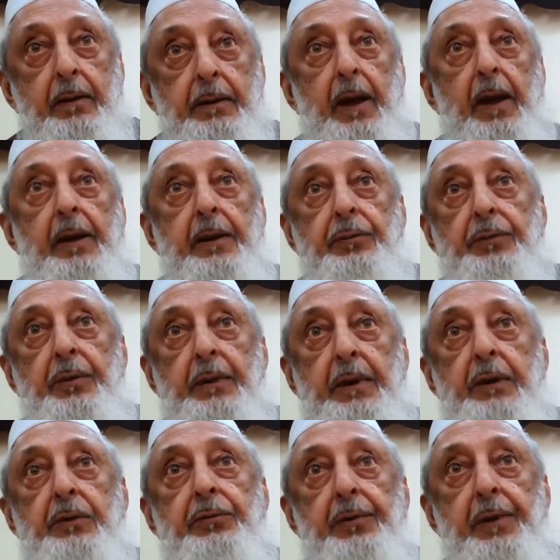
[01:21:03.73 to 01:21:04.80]
ties with
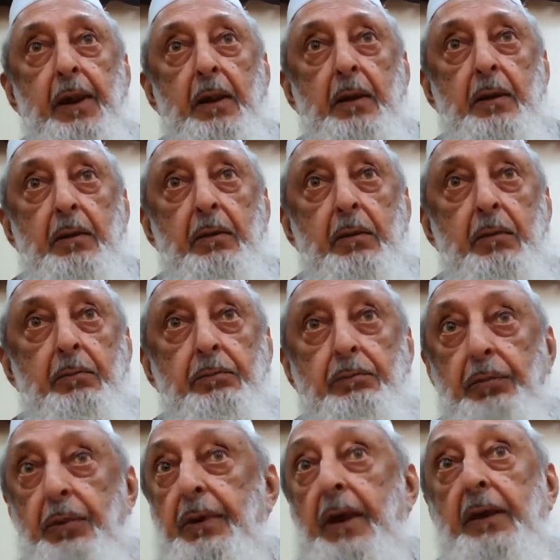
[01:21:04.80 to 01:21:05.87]
Israel,
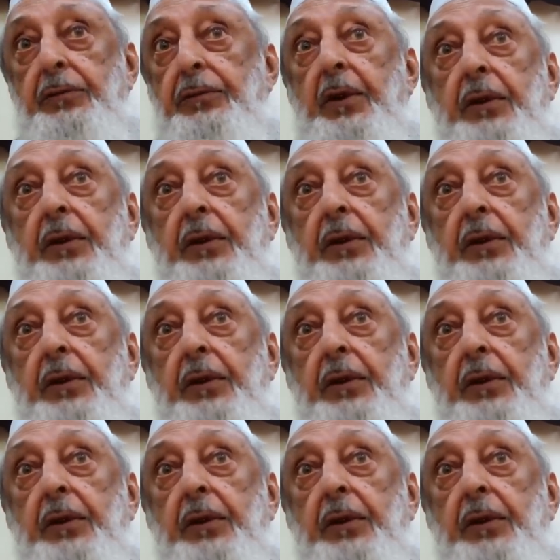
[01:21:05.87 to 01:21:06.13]
but that